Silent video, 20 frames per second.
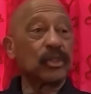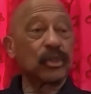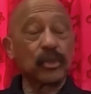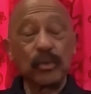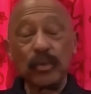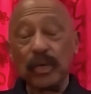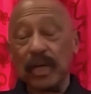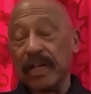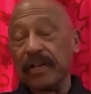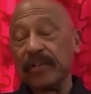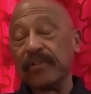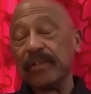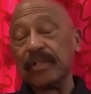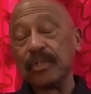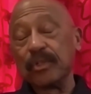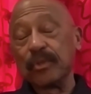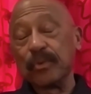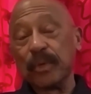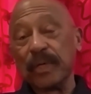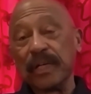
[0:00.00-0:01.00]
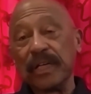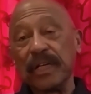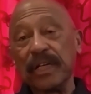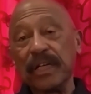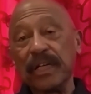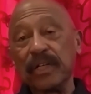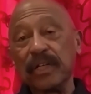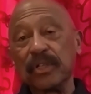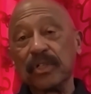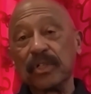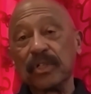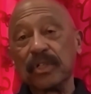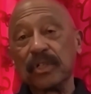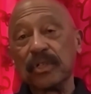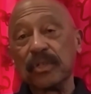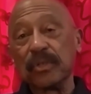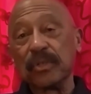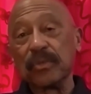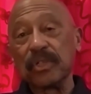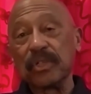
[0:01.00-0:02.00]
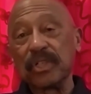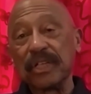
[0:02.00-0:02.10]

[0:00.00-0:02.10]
220 years ago,